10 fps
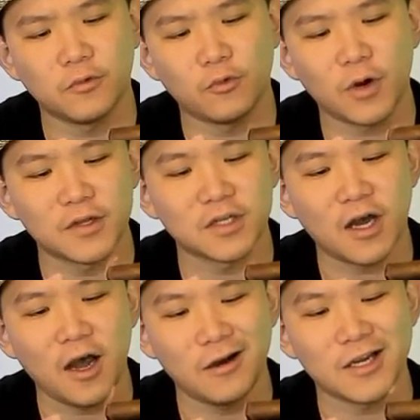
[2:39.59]
one of the
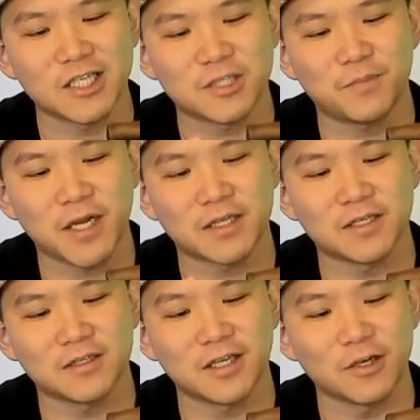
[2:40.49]
unexpected
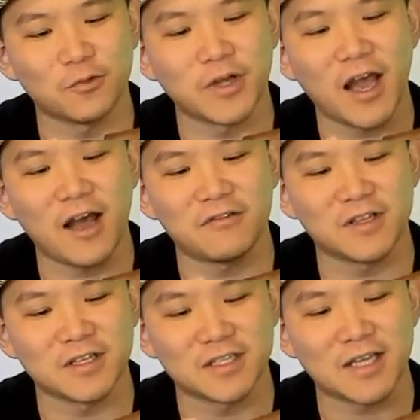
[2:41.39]
things we have
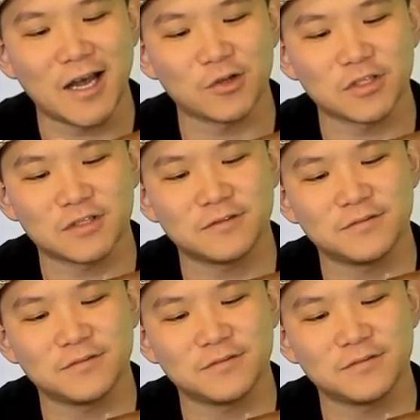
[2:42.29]
in this house.